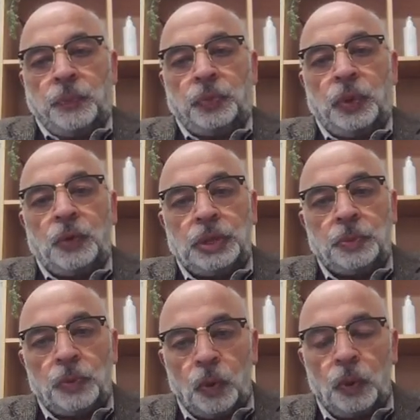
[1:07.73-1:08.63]
with
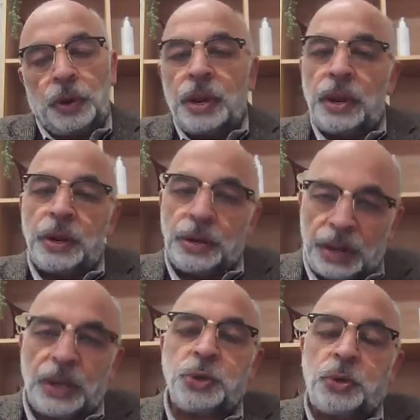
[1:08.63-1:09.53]
more
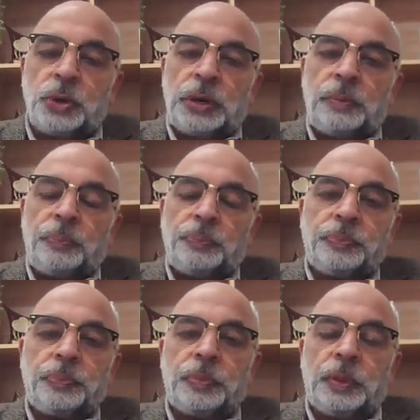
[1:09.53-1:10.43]
natural
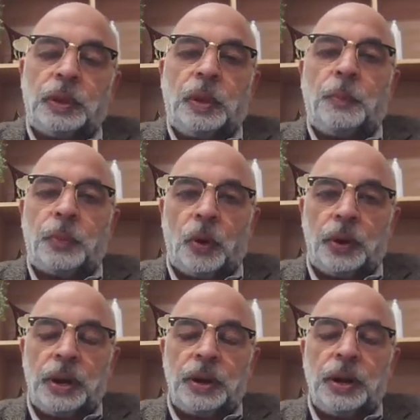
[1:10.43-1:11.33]

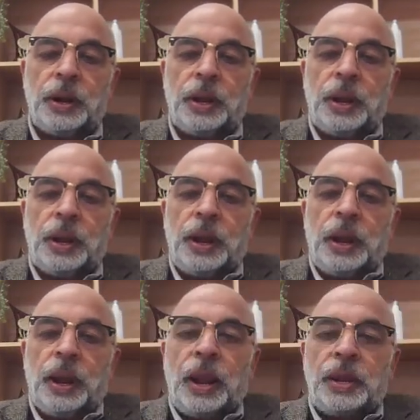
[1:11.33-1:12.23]
product.
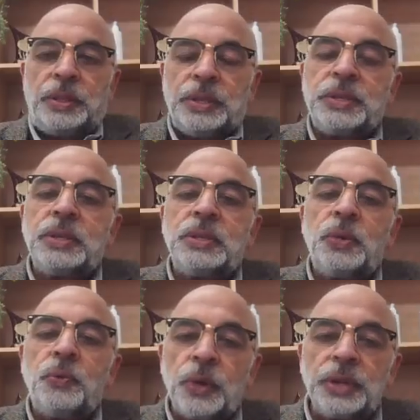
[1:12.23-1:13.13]
And this is the
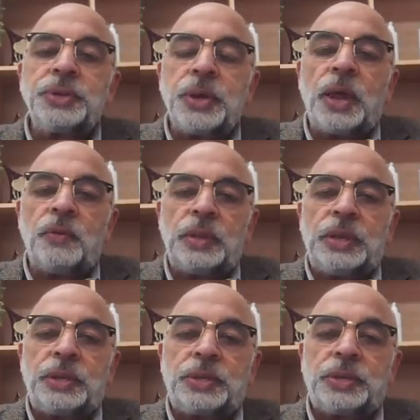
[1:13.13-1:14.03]
first Ayurvedic
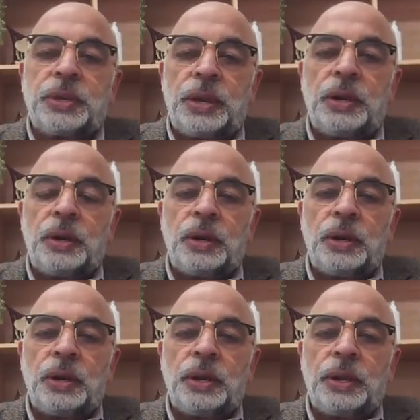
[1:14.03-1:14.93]
skin
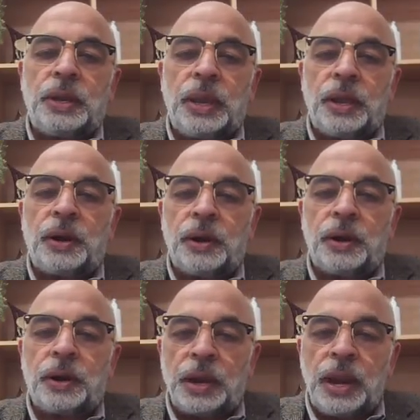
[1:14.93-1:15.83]
care
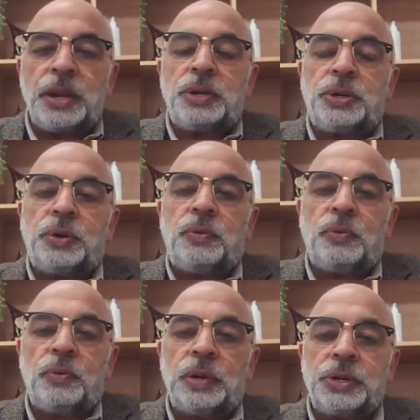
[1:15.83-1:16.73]
range
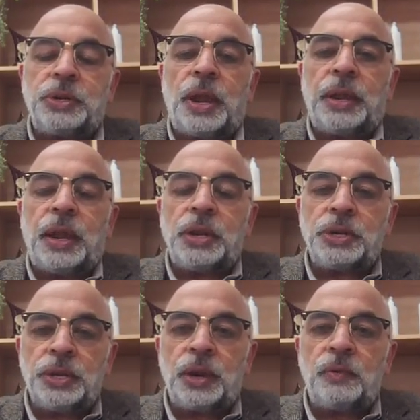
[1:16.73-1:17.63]
which I can
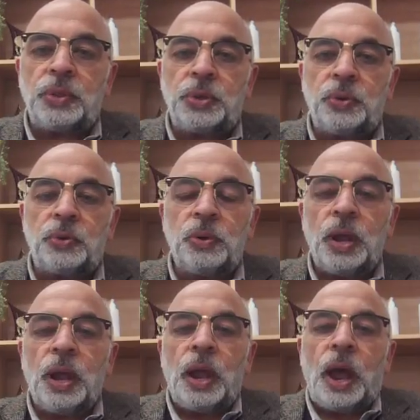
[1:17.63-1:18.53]
share with you
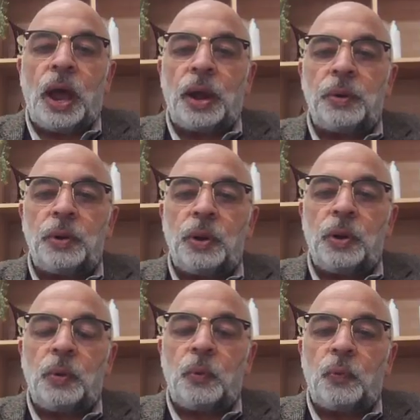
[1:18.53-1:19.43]
are
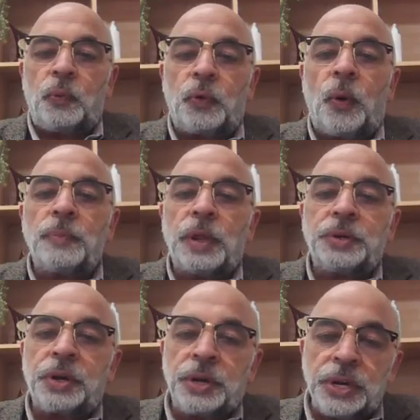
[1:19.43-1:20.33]
from the
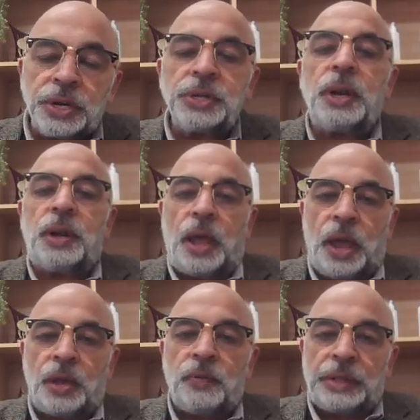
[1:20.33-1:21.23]
traditional
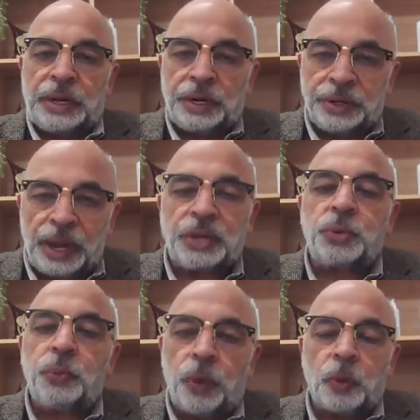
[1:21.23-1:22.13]
Ayurvedic text
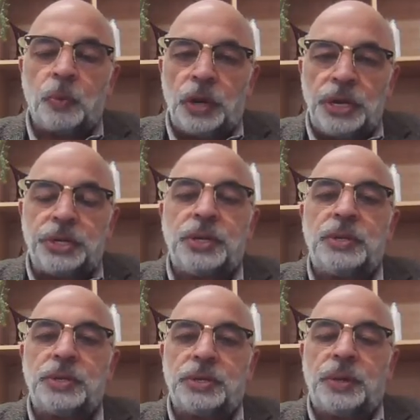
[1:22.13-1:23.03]
formulations